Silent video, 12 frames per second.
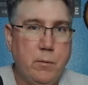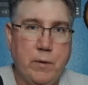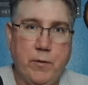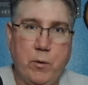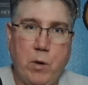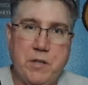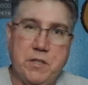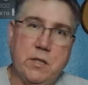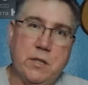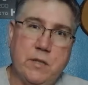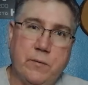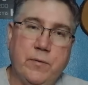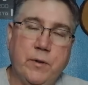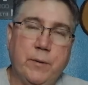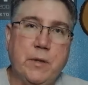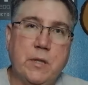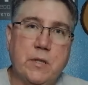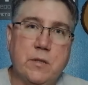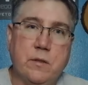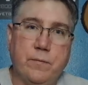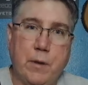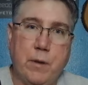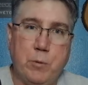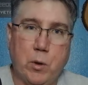but if you're watching this, I'm filming this in
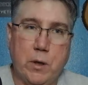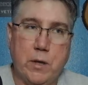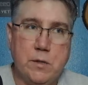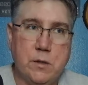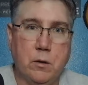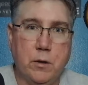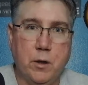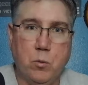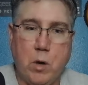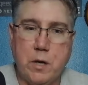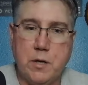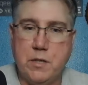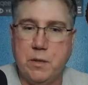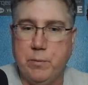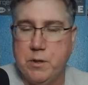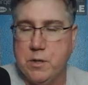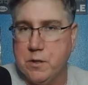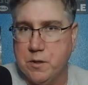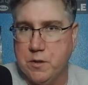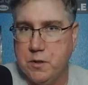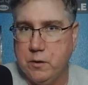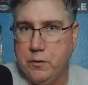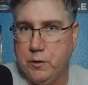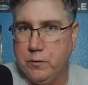February. So your water temperatures are
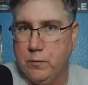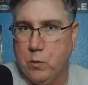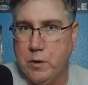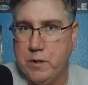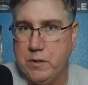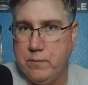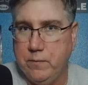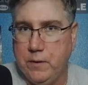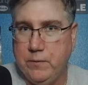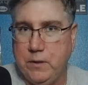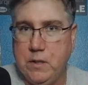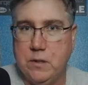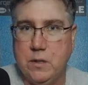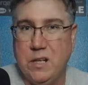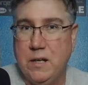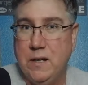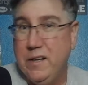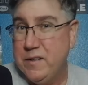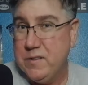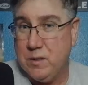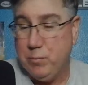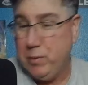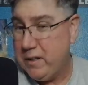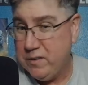still in those 40s and 50s.
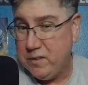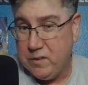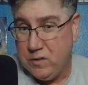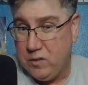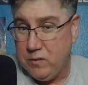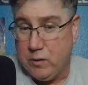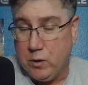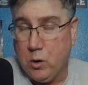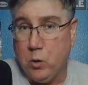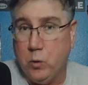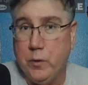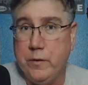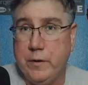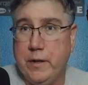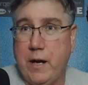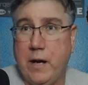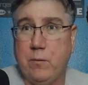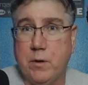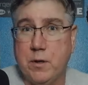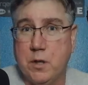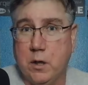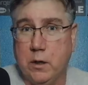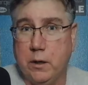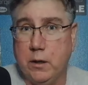Some places it's even colder than that. We're
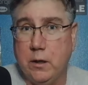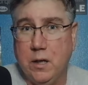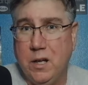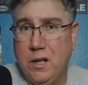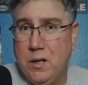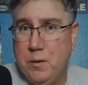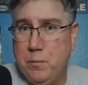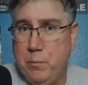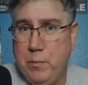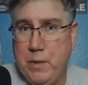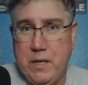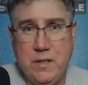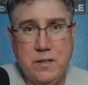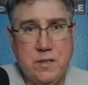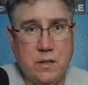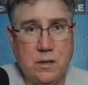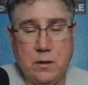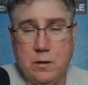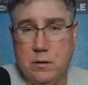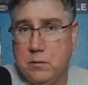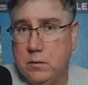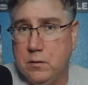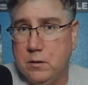talking mid to